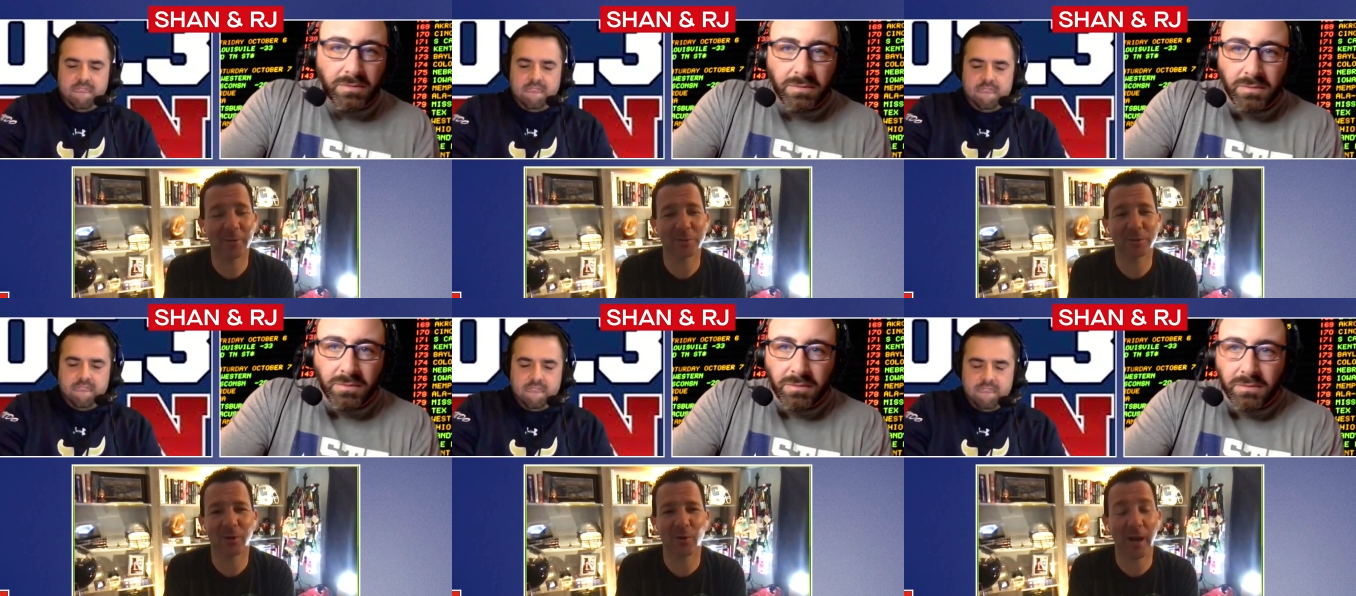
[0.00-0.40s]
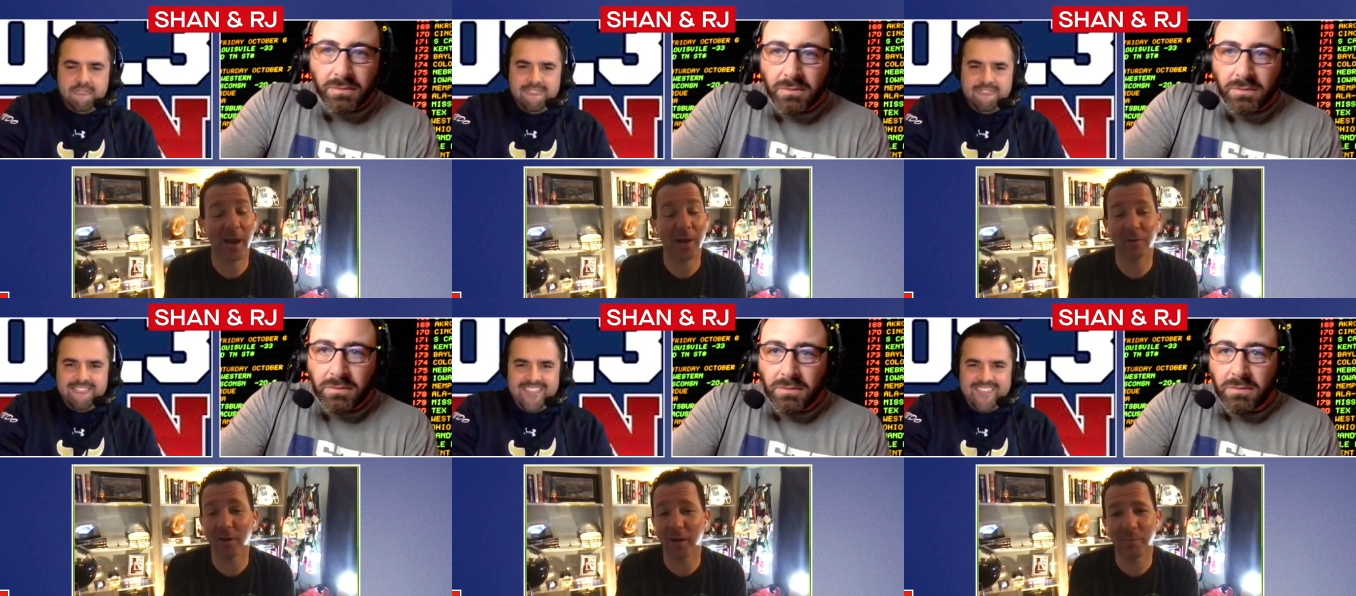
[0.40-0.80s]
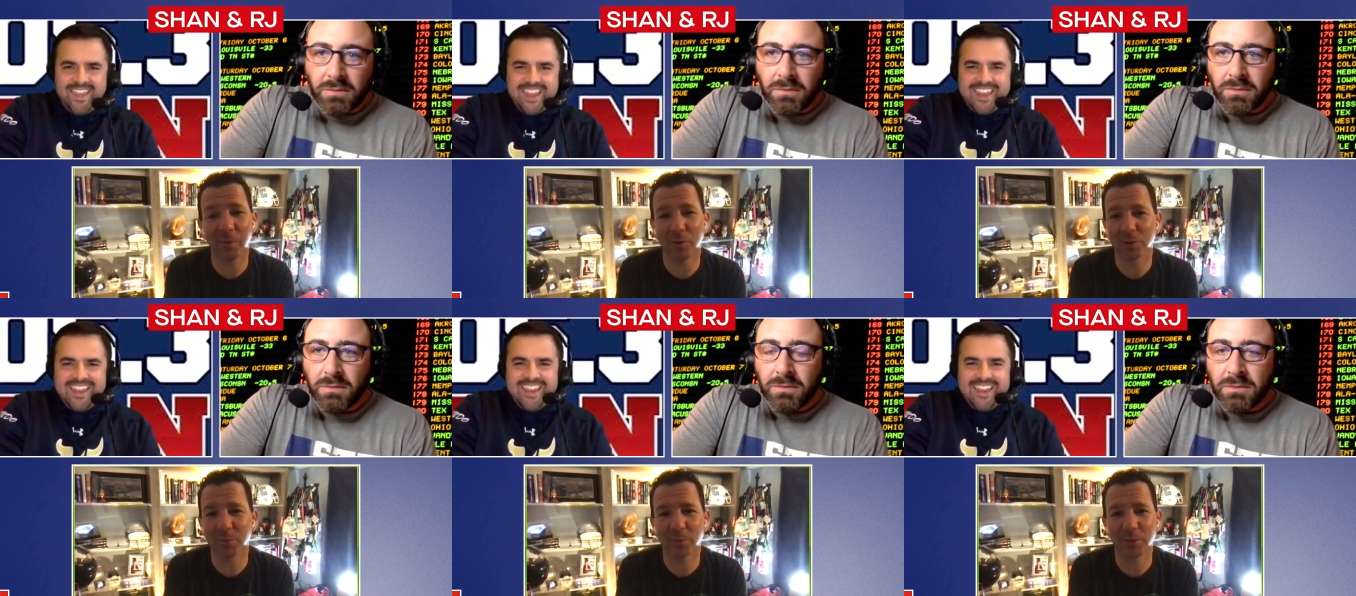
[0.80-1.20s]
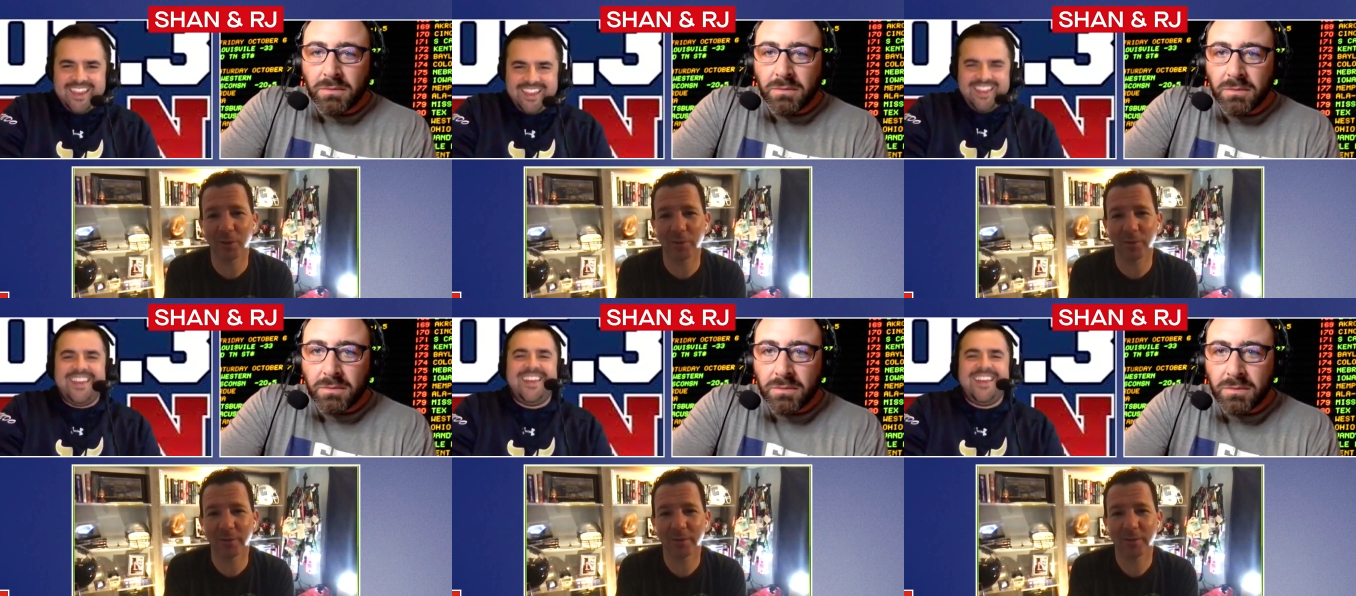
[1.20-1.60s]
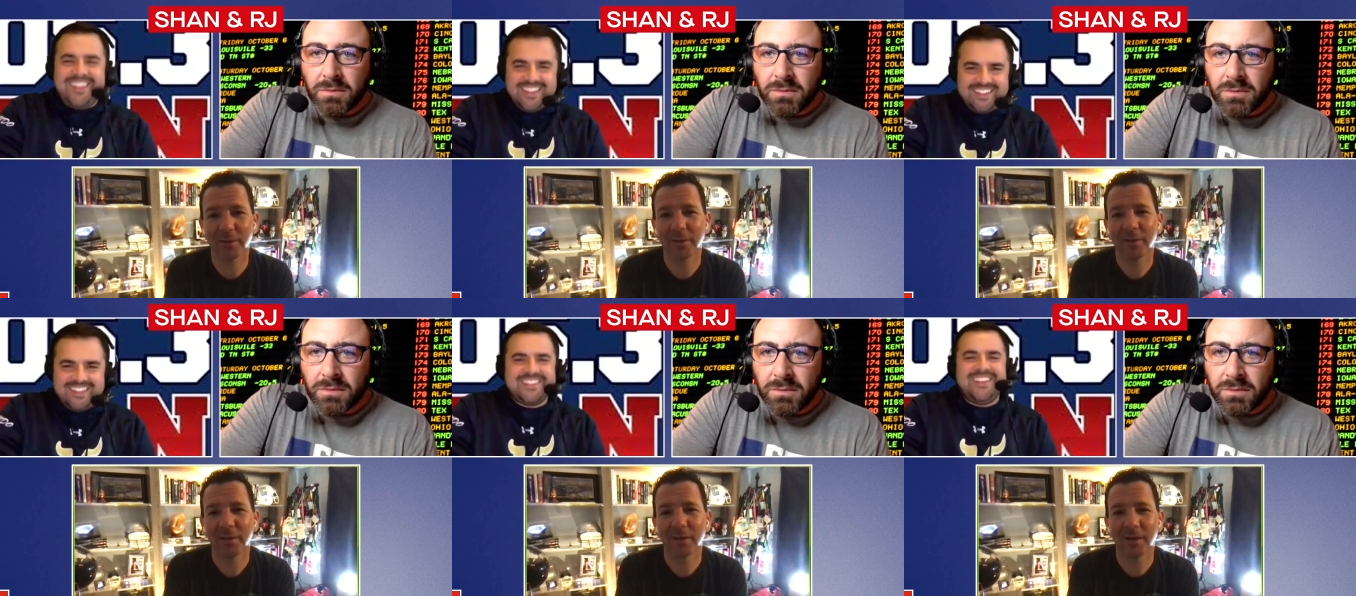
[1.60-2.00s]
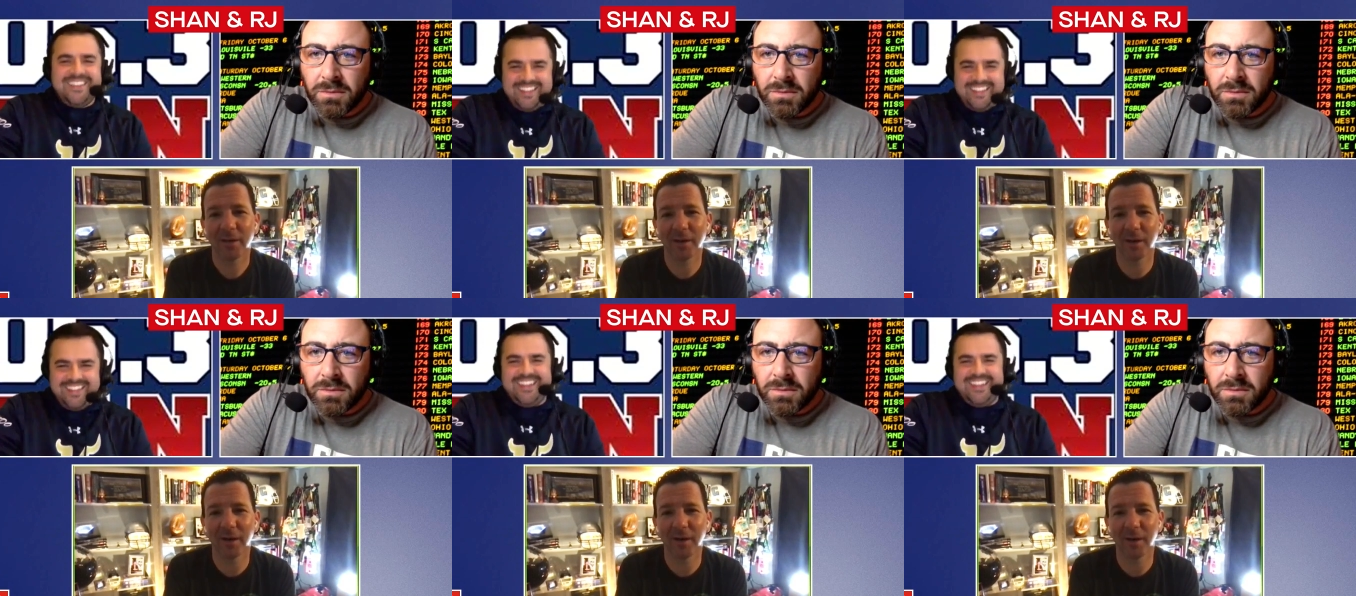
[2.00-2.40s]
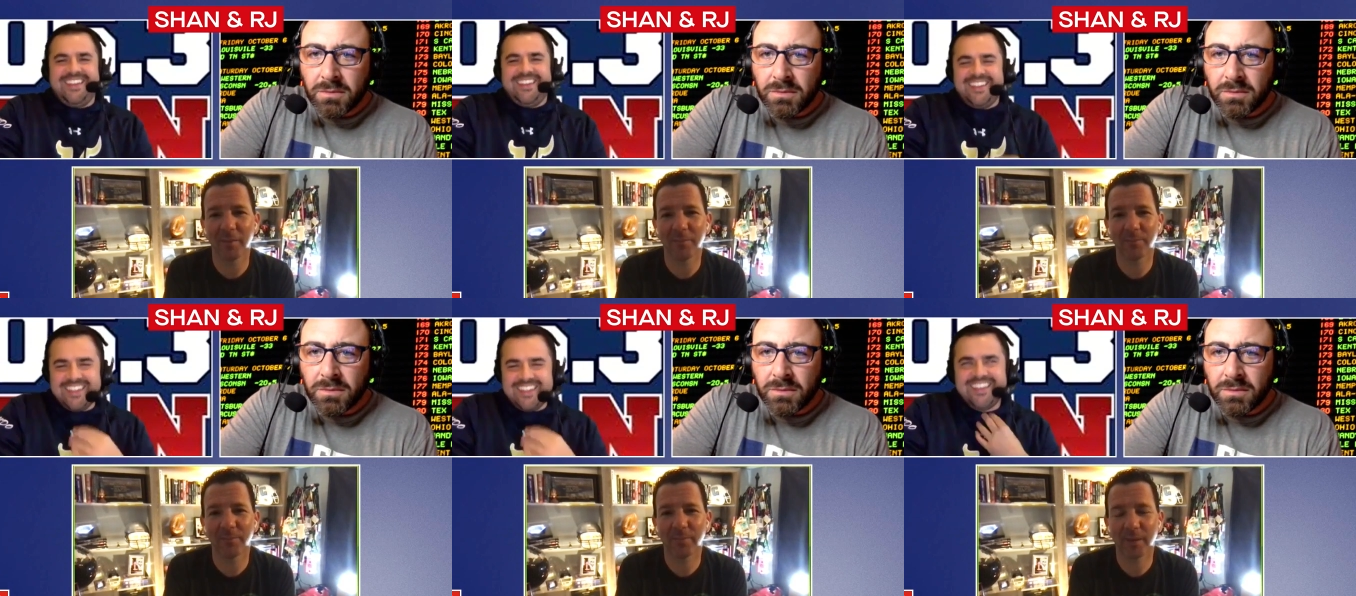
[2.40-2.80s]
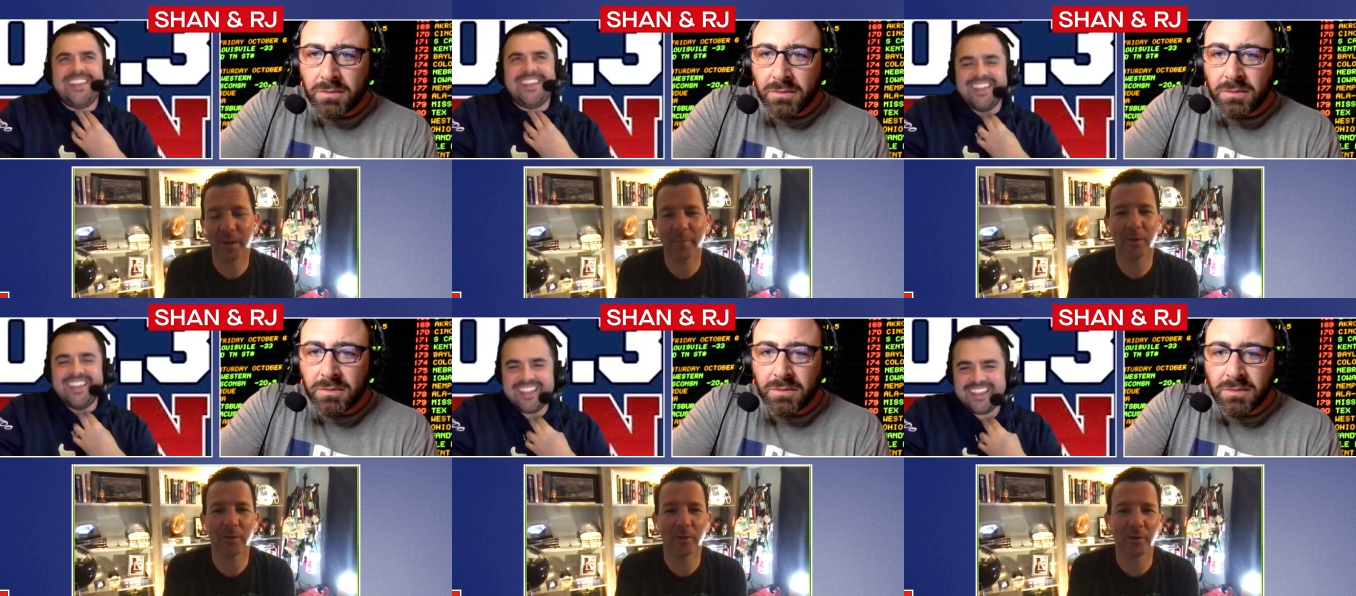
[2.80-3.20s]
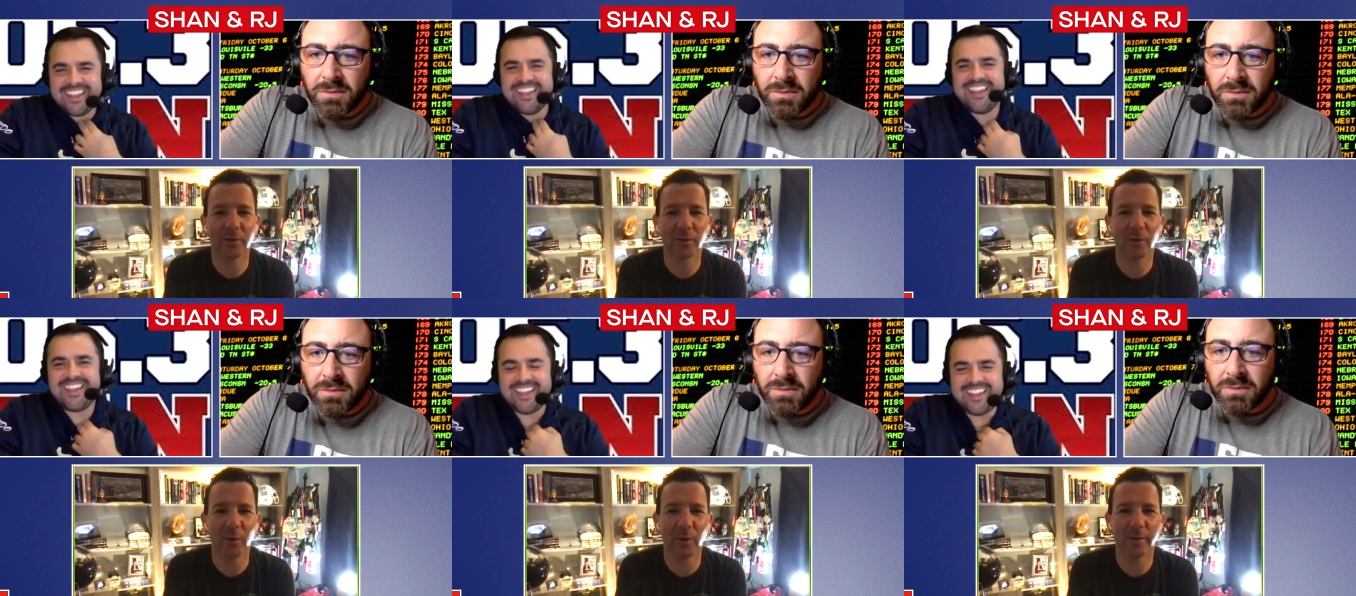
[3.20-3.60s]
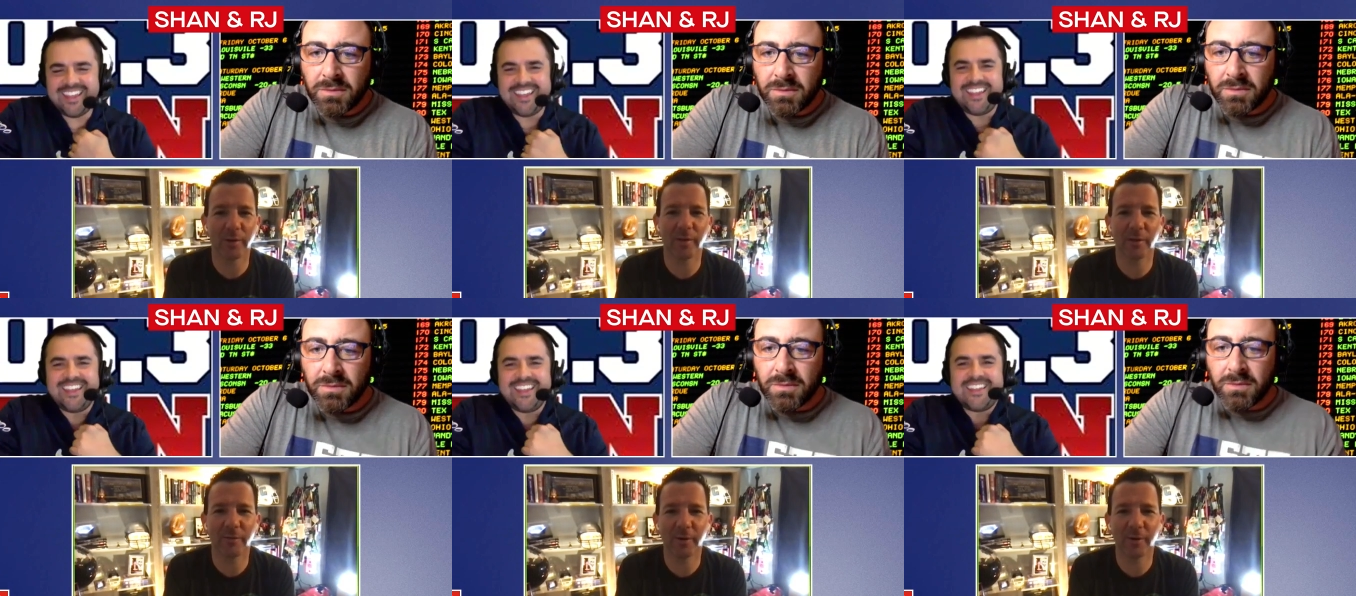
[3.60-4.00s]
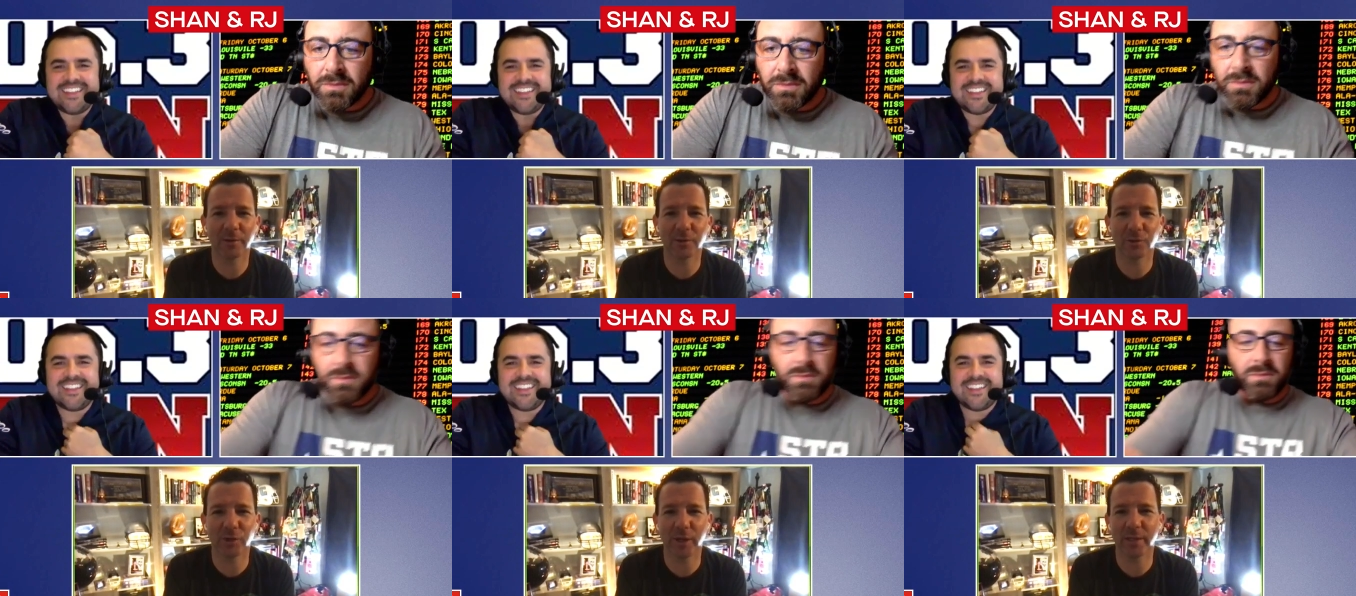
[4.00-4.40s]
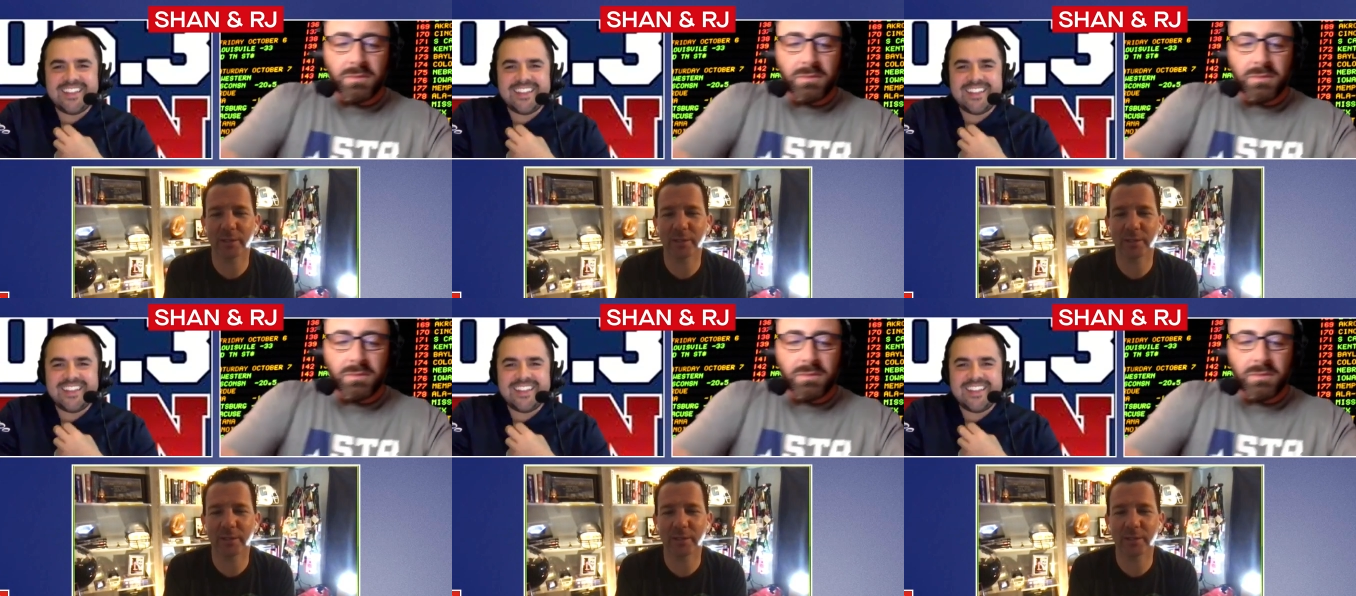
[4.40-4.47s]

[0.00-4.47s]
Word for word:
Speaker 1: I thought it was great. I love Post Malone. I'm a little annoyed that he follows